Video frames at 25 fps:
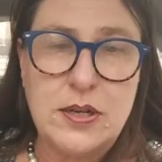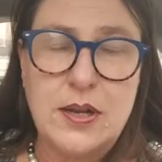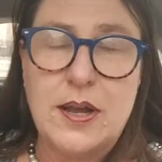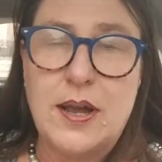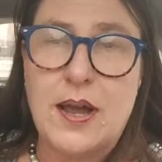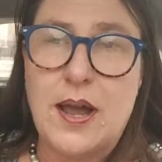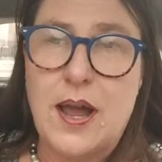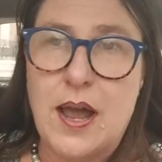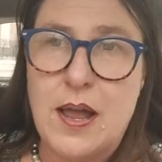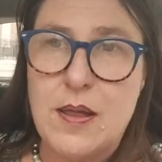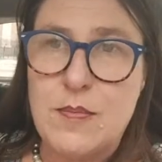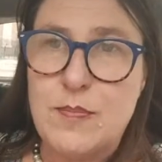
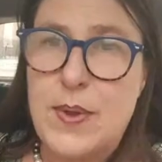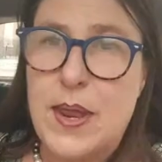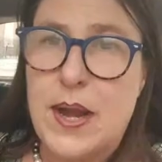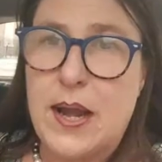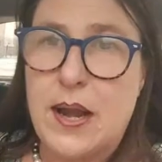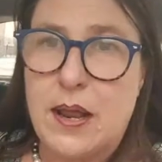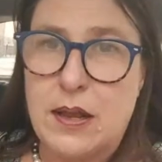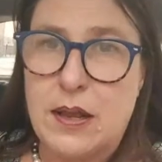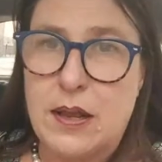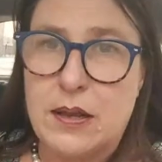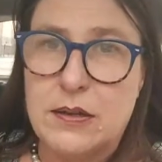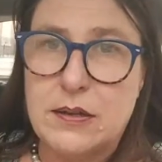I
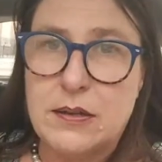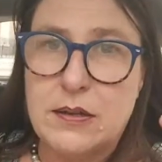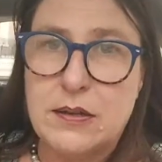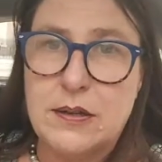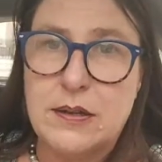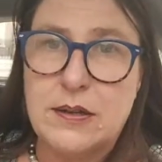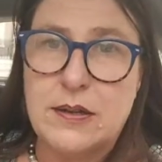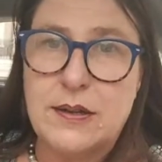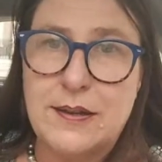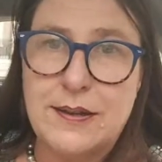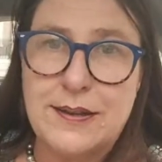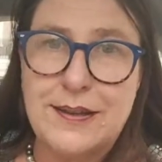better
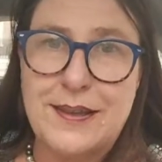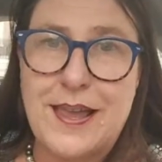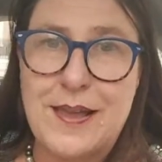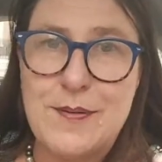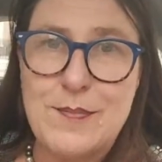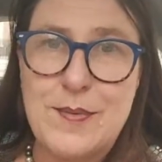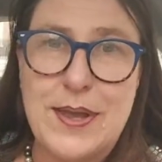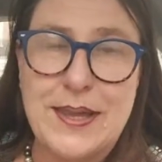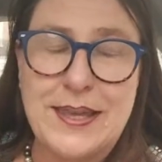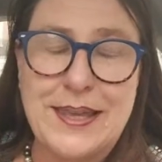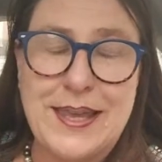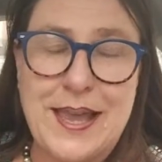get
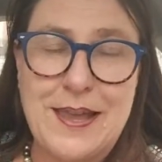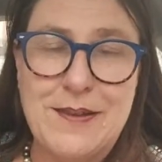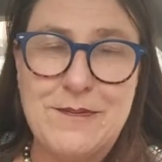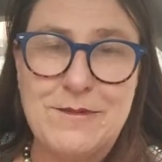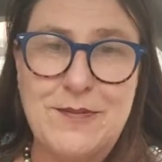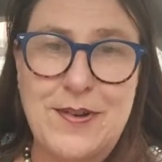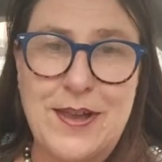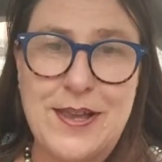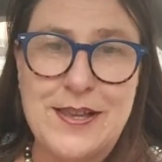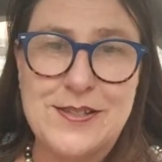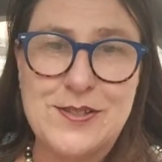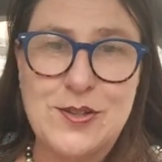my game
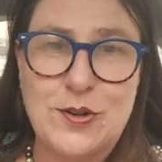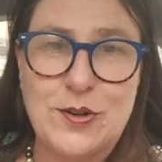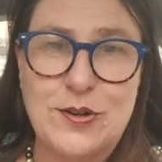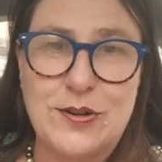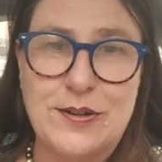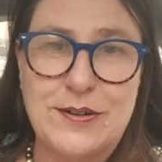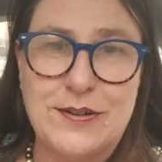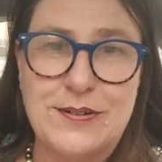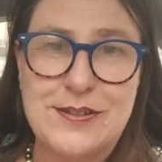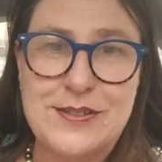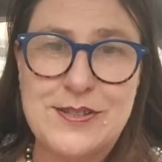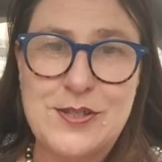face
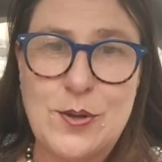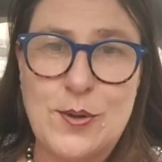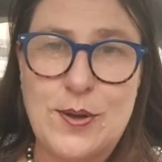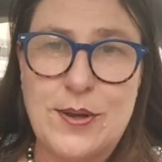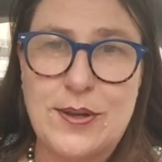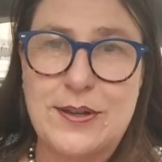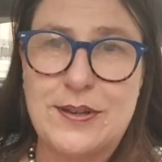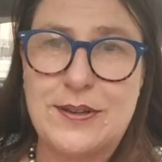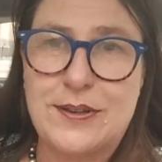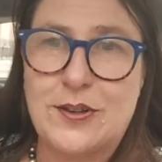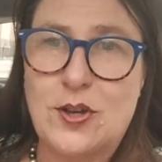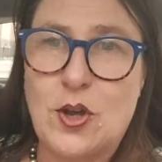on so I
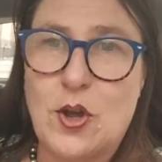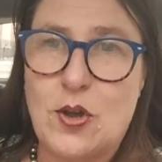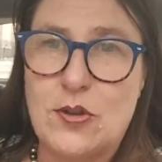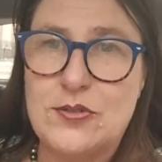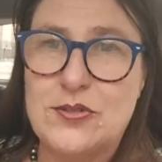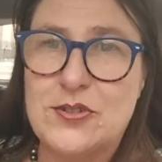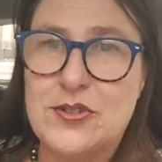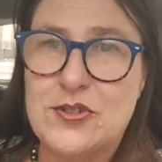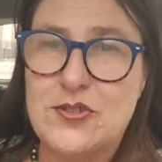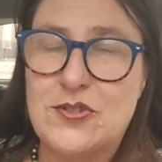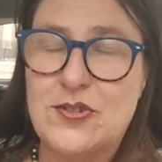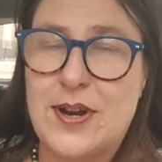can
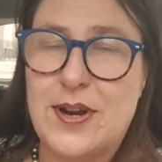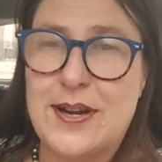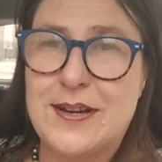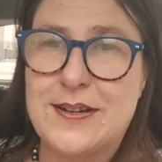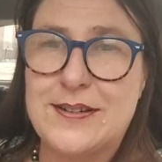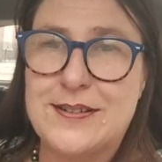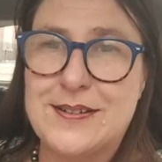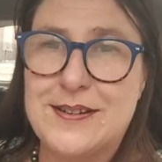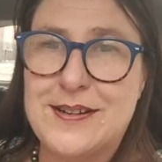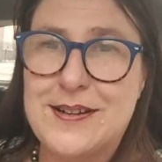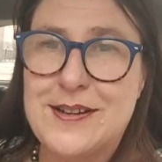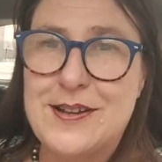
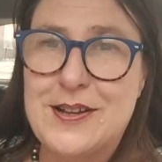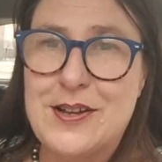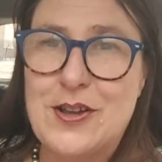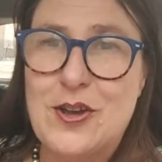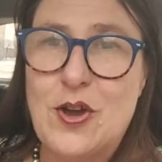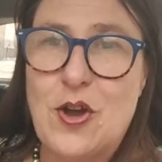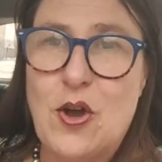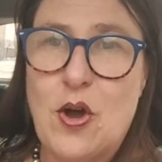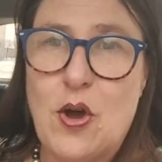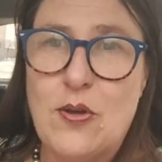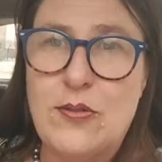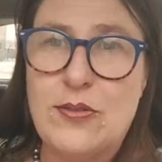concentrate
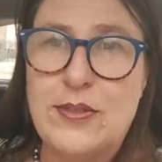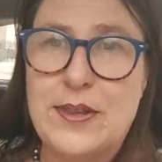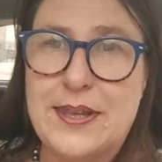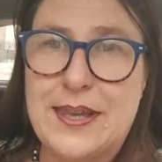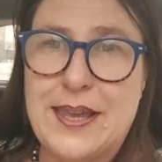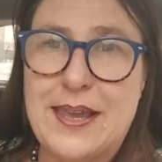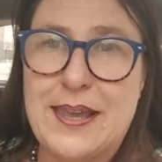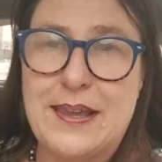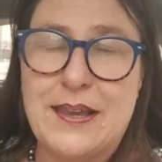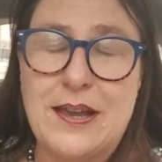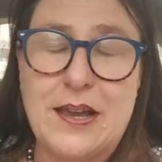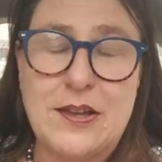on the
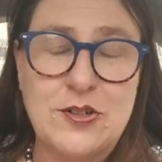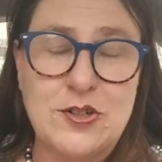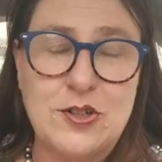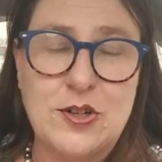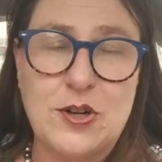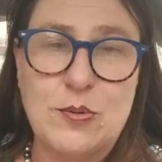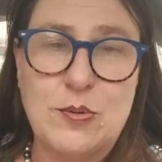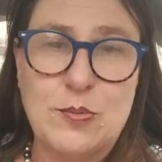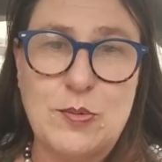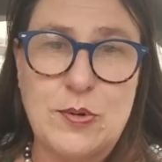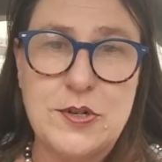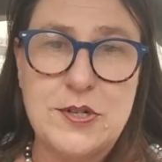gig. I do
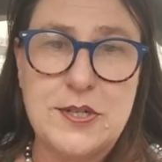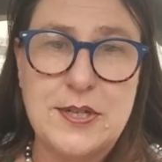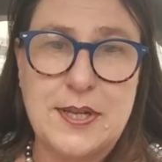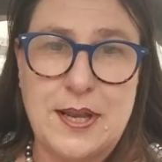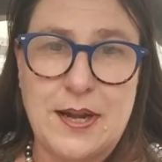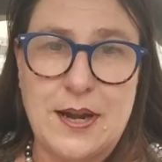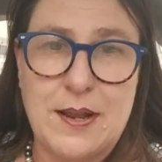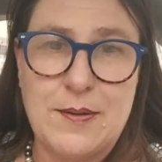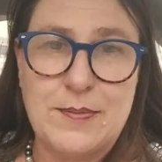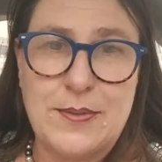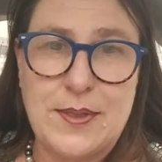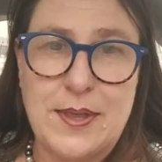not want to get
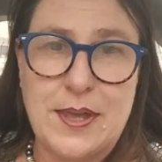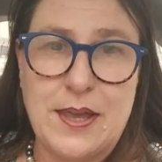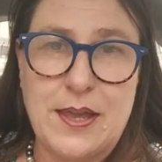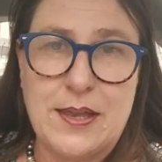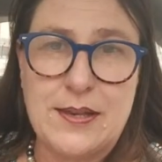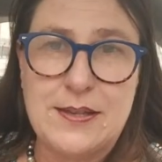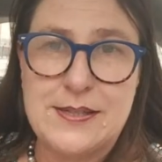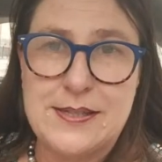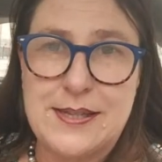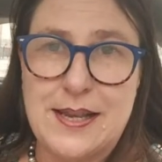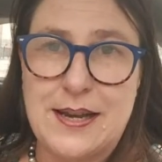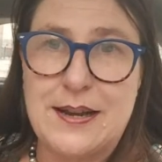up there
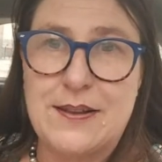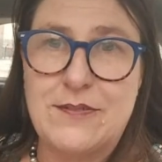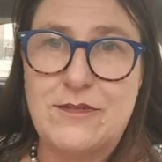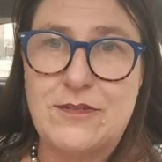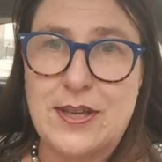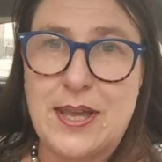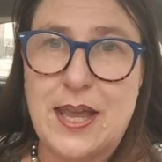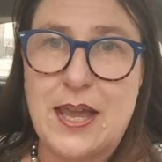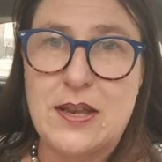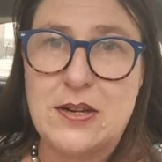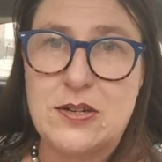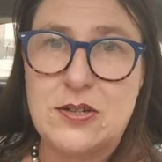and suddenly
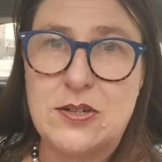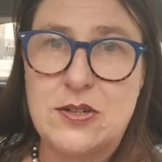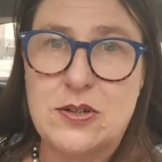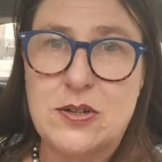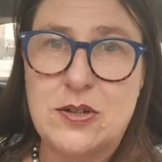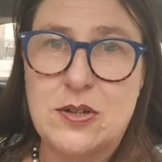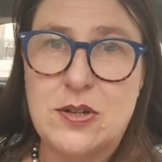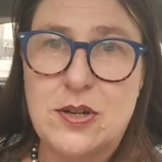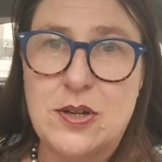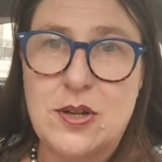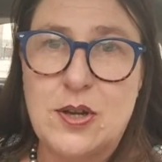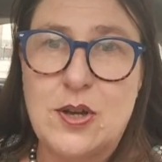forget
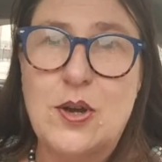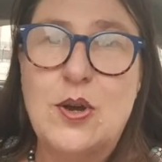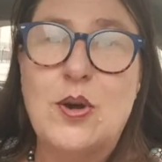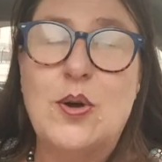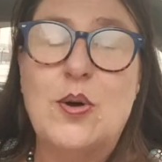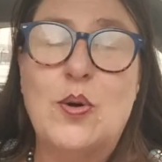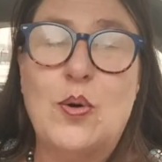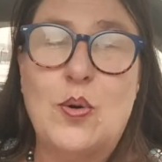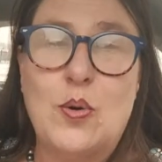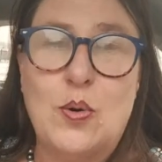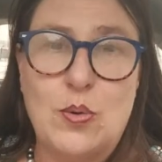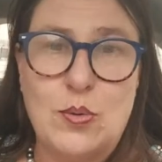
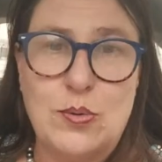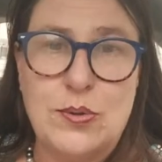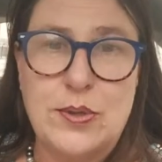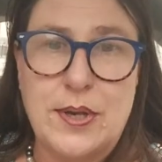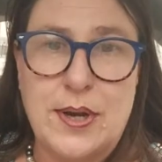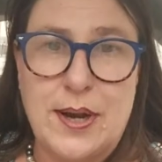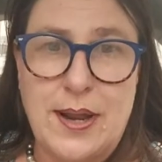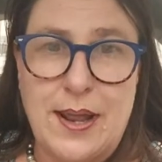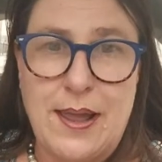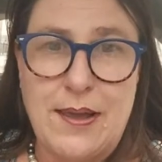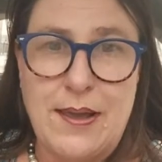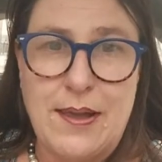
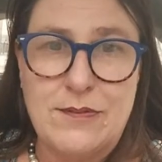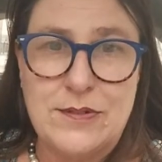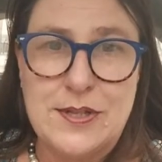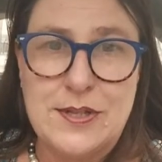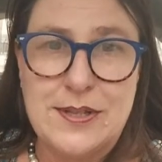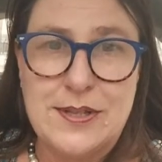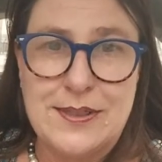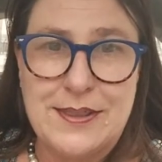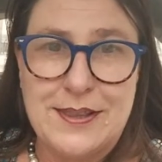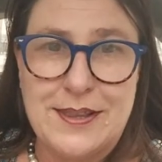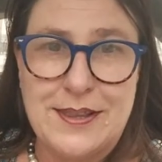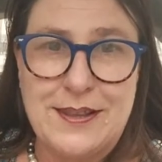all that I
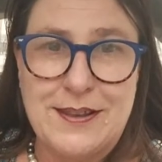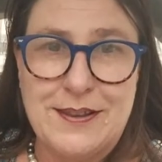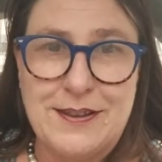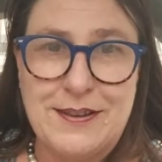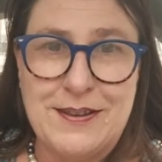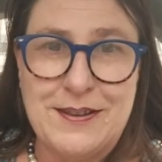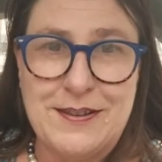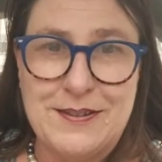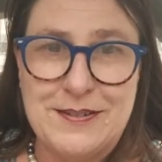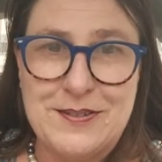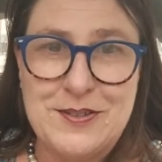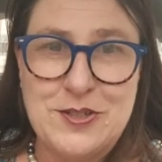have
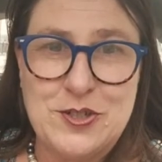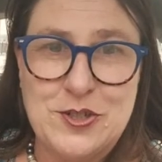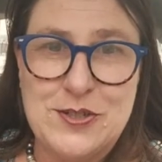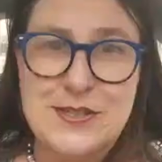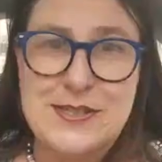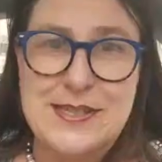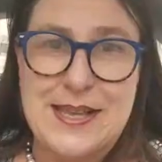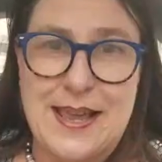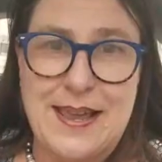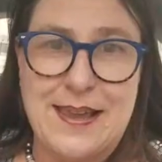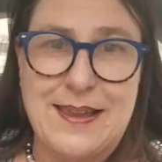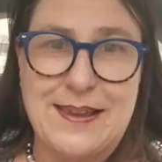
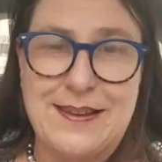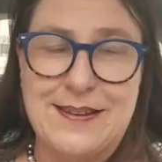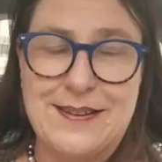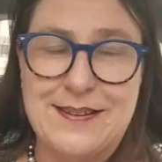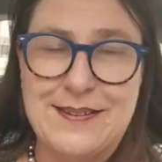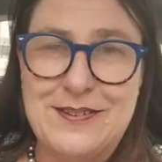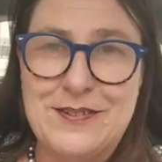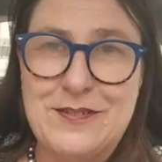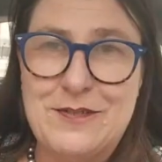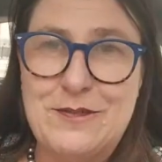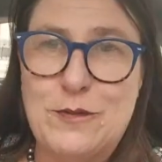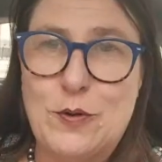to
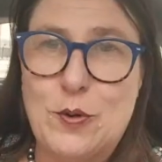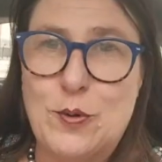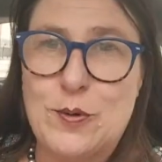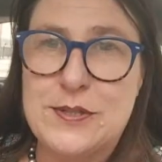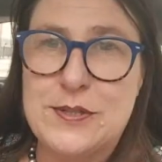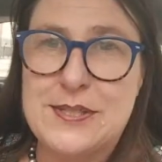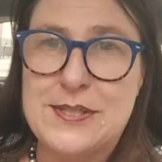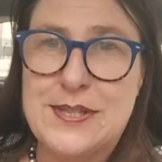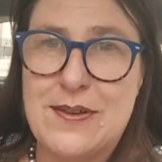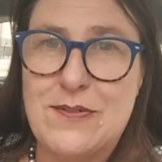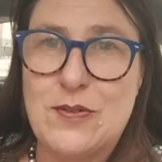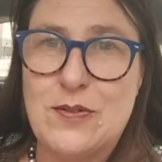say
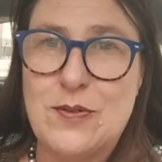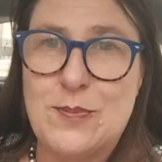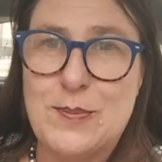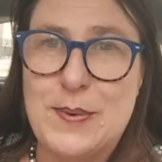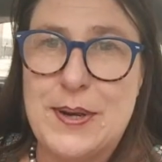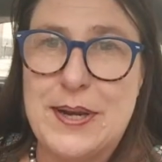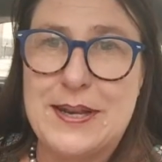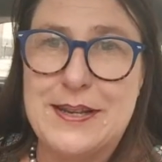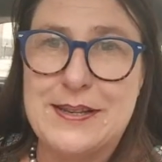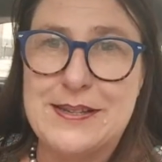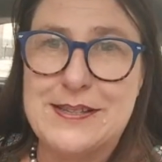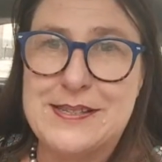for 7
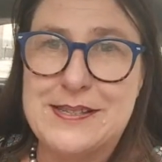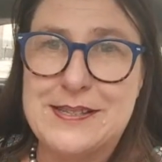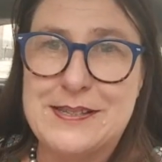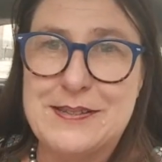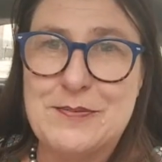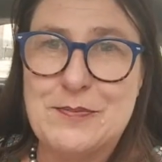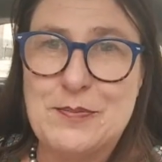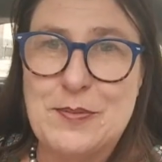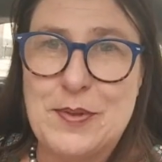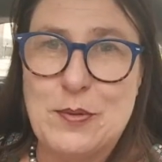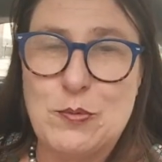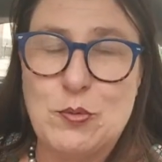minutes.